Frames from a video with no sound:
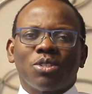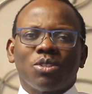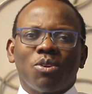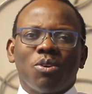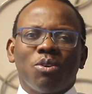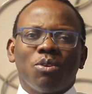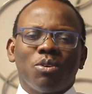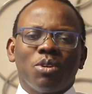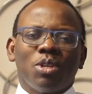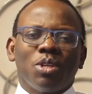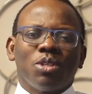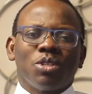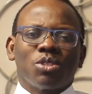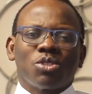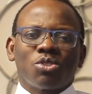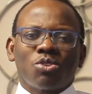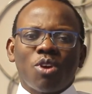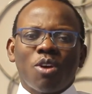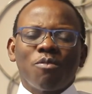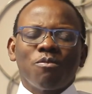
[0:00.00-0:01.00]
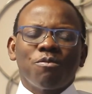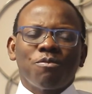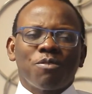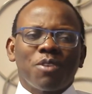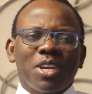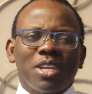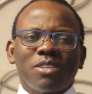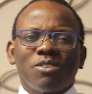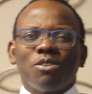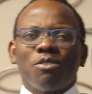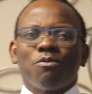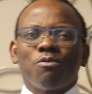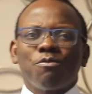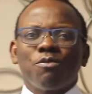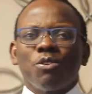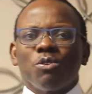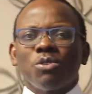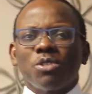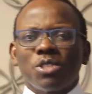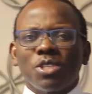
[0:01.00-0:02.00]
So strong faith
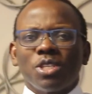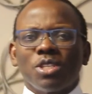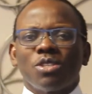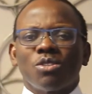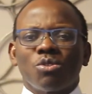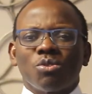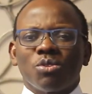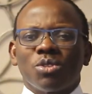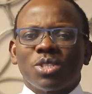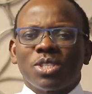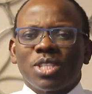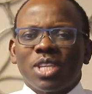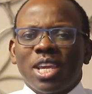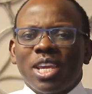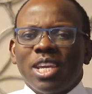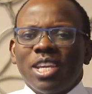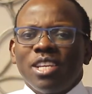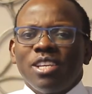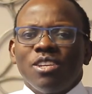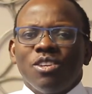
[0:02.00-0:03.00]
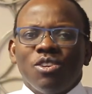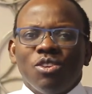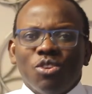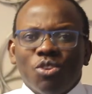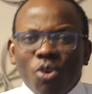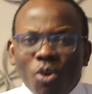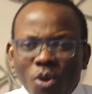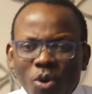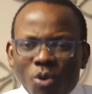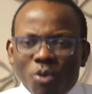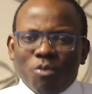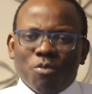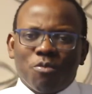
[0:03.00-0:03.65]
refuses to say no